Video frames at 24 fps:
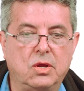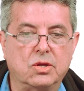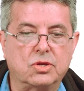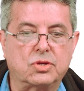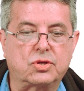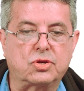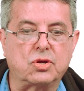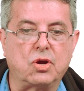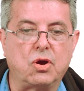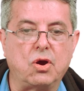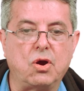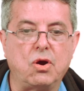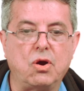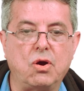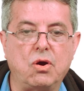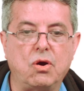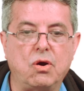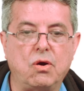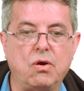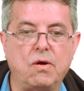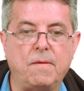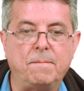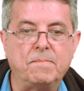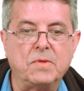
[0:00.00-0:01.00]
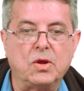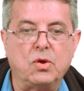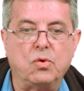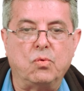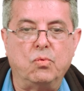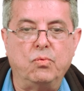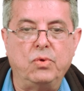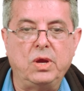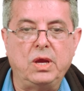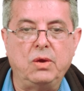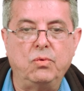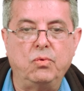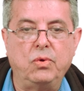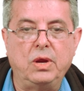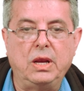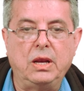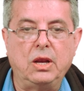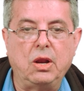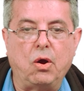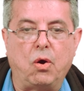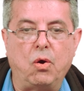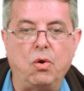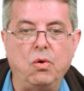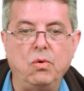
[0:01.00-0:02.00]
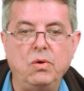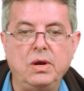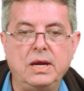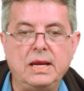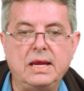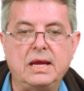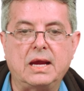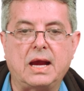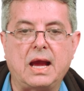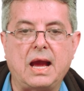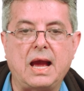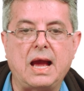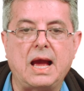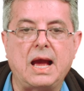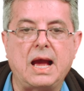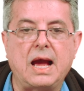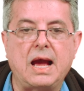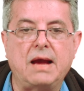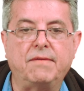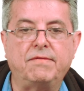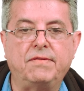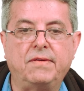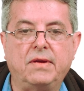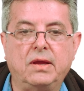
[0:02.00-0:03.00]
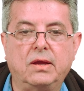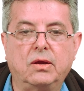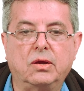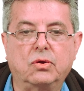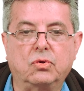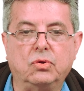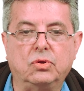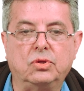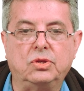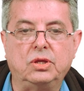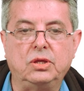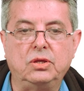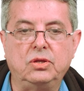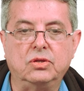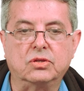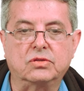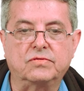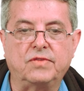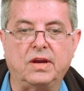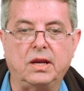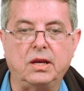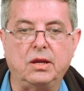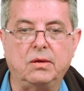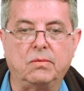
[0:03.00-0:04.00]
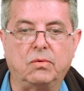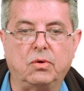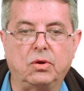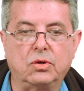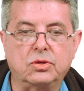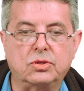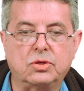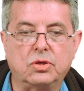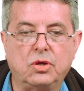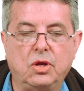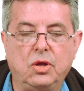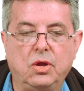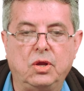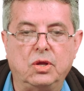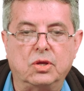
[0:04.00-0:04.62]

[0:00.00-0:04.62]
so we will only have continuous variables.